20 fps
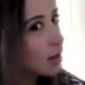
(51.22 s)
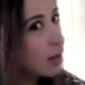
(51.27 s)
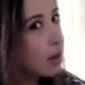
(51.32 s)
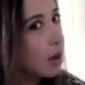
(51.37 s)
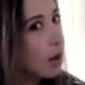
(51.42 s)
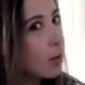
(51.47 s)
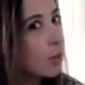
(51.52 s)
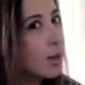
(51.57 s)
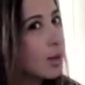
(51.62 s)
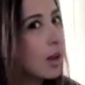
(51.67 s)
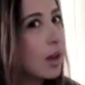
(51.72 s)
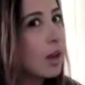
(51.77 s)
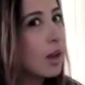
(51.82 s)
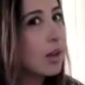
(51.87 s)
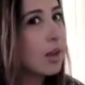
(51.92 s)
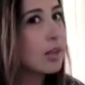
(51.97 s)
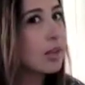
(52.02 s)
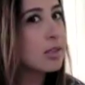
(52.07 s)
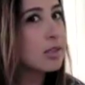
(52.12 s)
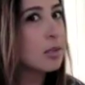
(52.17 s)
ombre
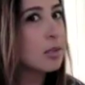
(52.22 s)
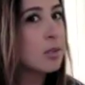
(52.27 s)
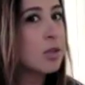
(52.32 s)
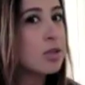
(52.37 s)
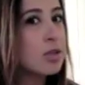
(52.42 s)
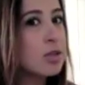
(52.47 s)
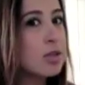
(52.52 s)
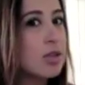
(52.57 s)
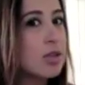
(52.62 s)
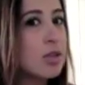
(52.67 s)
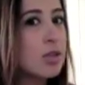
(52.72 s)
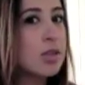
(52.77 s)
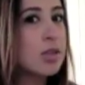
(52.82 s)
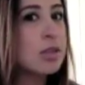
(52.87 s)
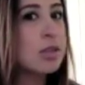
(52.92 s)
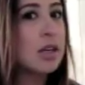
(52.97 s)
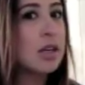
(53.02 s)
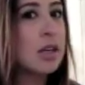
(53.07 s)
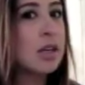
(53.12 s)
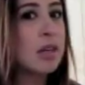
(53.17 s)
highlights, and I'm not sure if you can
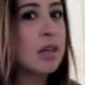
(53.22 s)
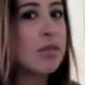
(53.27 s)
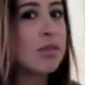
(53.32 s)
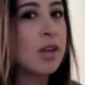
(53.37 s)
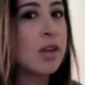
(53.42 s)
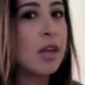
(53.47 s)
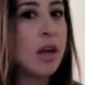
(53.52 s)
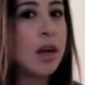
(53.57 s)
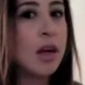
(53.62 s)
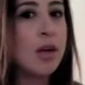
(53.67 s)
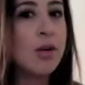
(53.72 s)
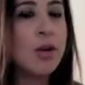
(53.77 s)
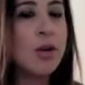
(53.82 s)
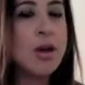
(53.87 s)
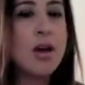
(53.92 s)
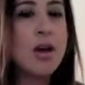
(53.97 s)
see it in the video.